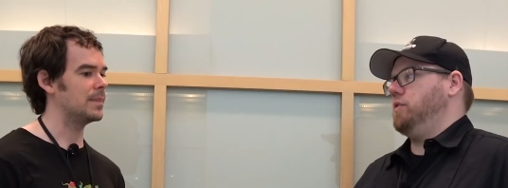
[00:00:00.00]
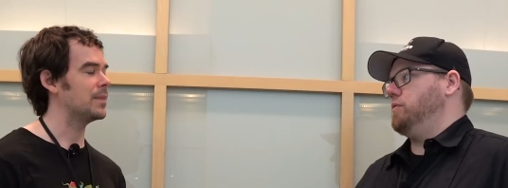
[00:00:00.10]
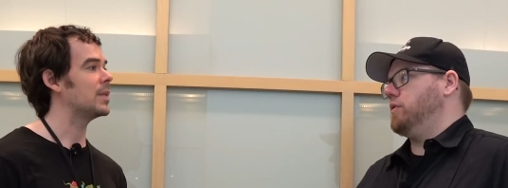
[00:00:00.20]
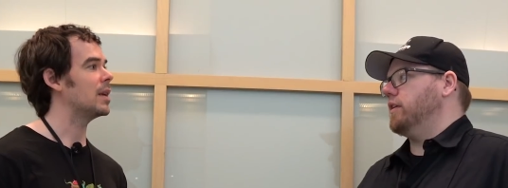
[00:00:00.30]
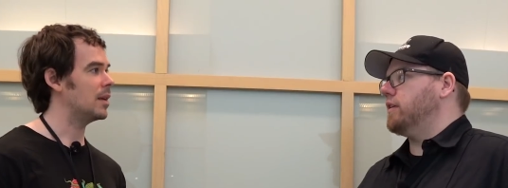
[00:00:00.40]

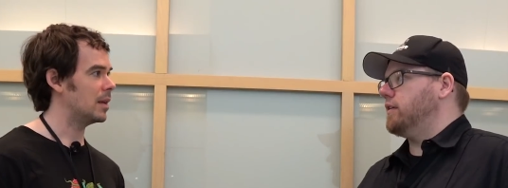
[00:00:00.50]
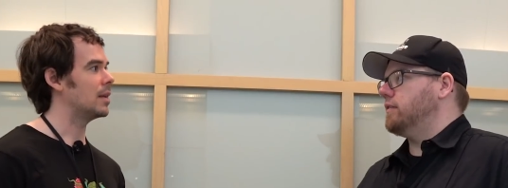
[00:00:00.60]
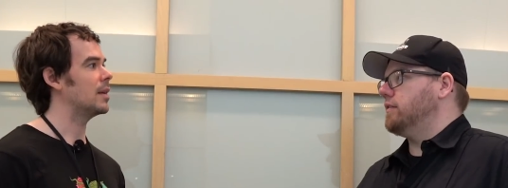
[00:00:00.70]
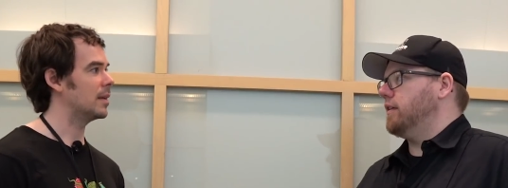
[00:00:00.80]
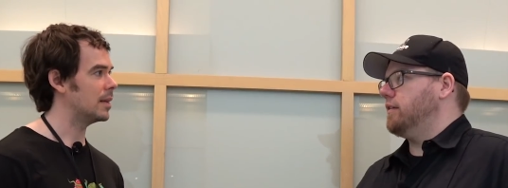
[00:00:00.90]
Speaker 1: huge right
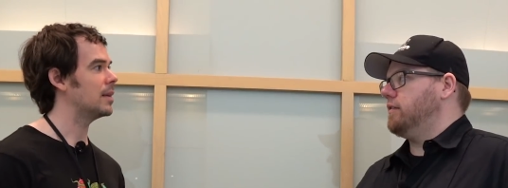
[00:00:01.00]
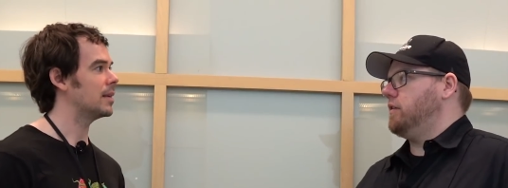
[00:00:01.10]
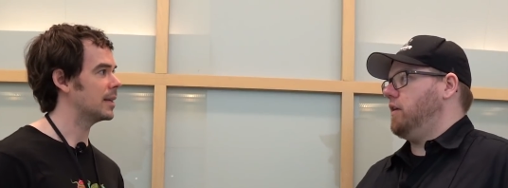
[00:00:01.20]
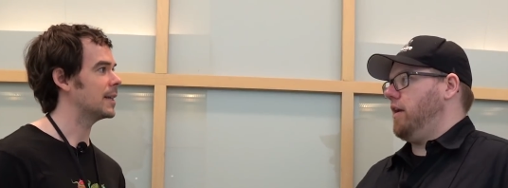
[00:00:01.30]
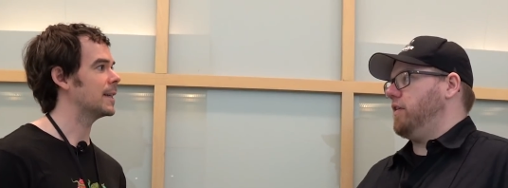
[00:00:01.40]
there. That's,
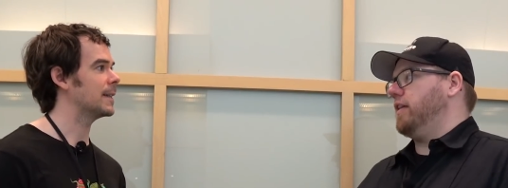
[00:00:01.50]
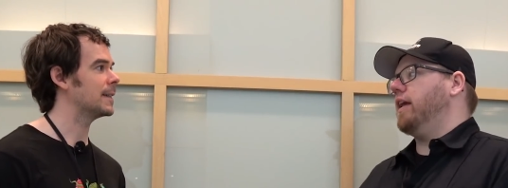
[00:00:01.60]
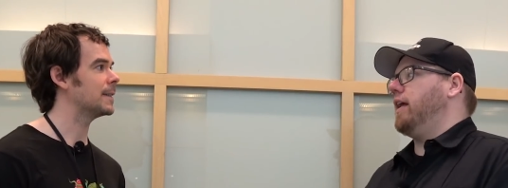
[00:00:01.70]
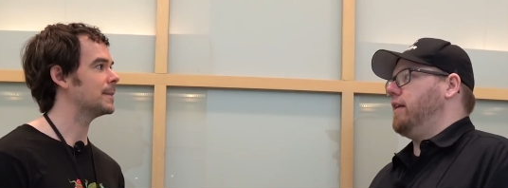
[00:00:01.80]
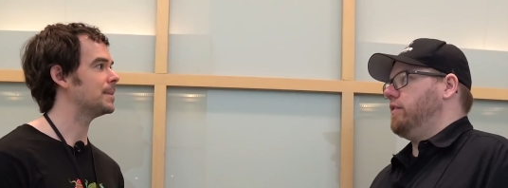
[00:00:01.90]
having that
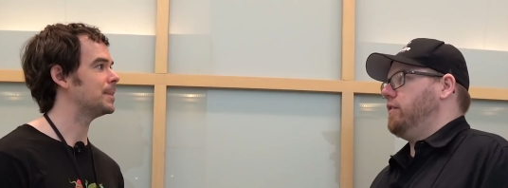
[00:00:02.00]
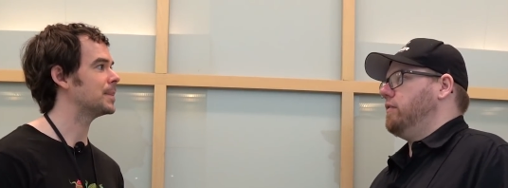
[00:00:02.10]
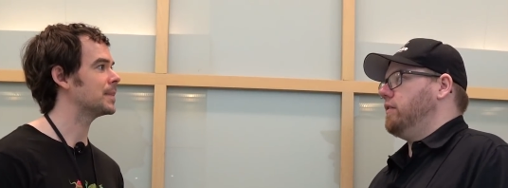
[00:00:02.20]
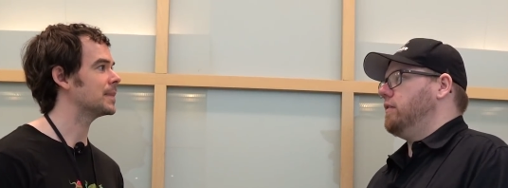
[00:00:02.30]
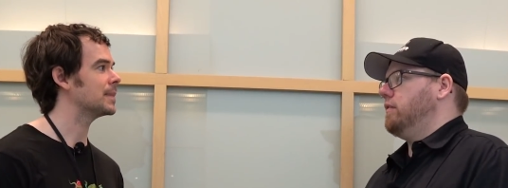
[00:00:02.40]

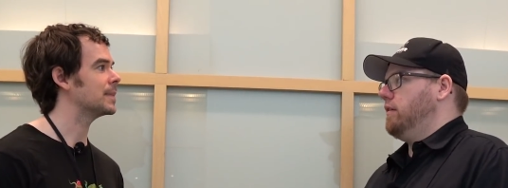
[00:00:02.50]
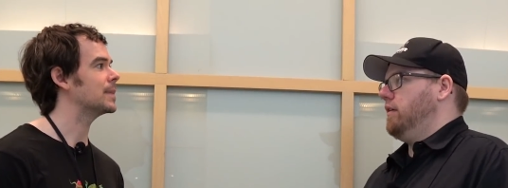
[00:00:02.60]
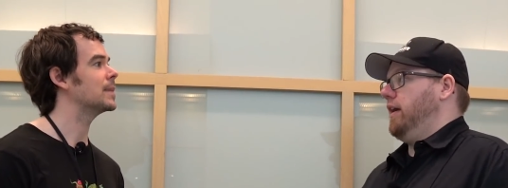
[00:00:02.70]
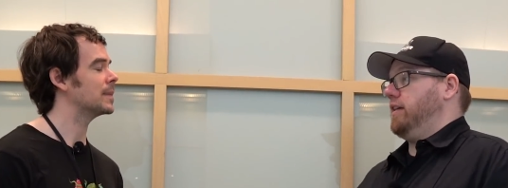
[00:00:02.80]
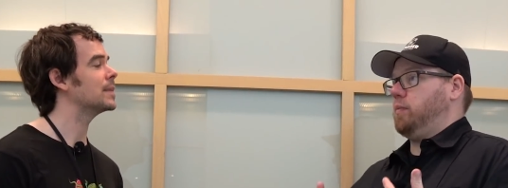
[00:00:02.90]
attitude
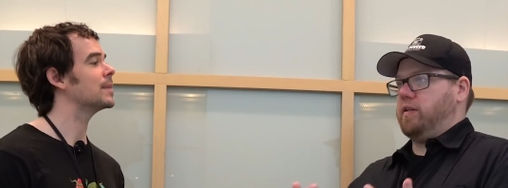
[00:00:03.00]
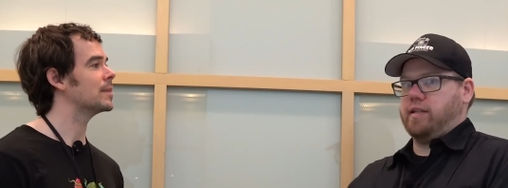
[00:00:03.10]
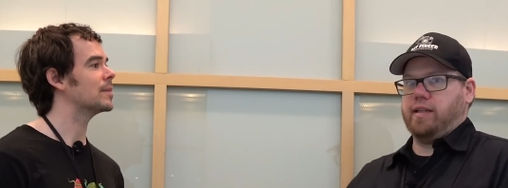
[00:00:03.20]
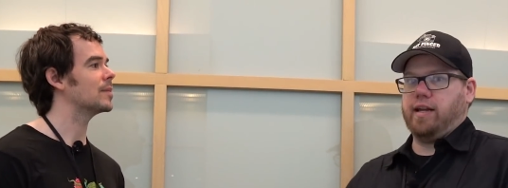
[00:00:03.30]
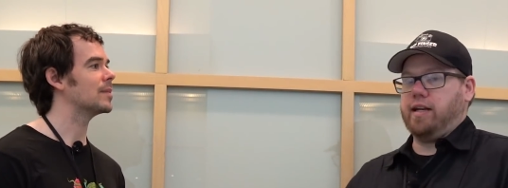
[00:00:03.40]
and
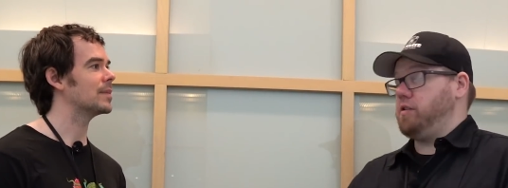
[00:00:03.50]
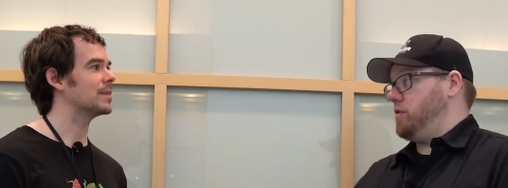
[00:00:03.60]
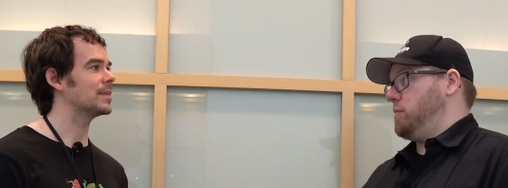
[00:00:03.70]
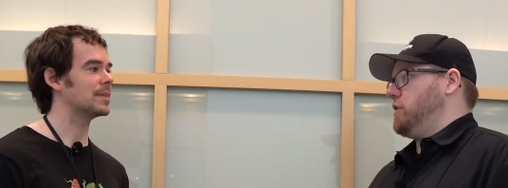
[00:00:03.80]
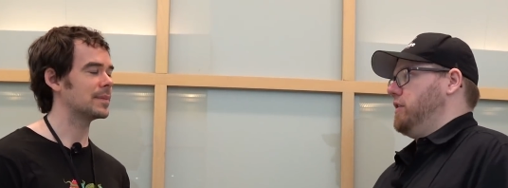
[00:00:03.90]
expressing that attitude,
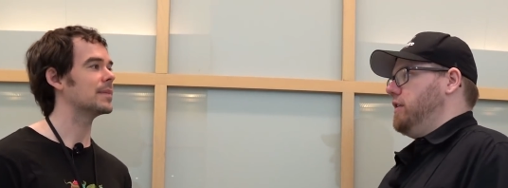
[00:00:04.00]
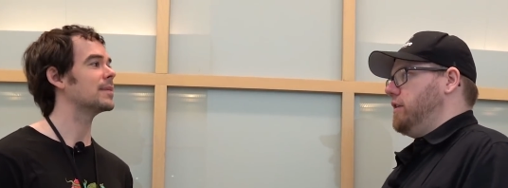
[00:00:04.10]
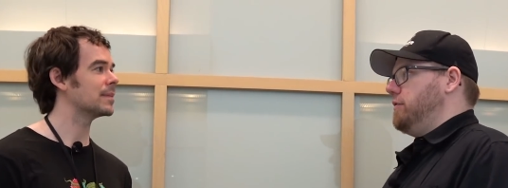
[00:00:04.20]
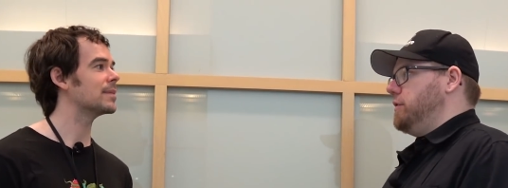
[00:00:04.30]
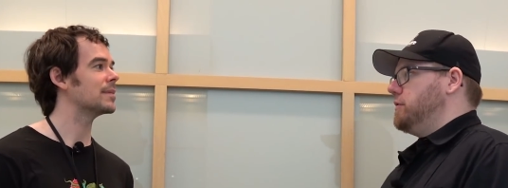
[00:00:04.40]
especially in
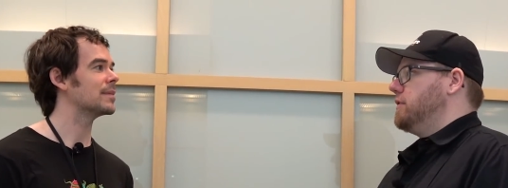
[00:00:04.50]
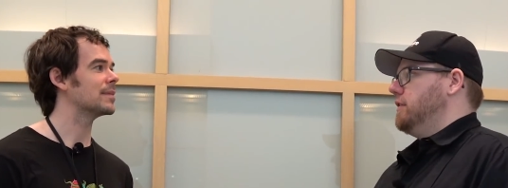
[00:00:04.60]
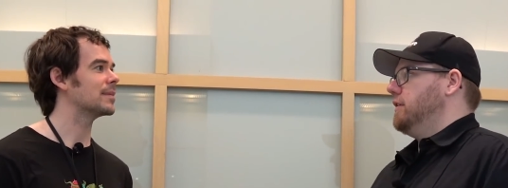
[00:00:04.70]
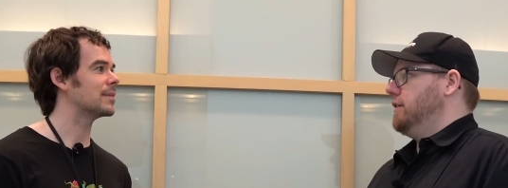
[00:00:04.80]
interviews.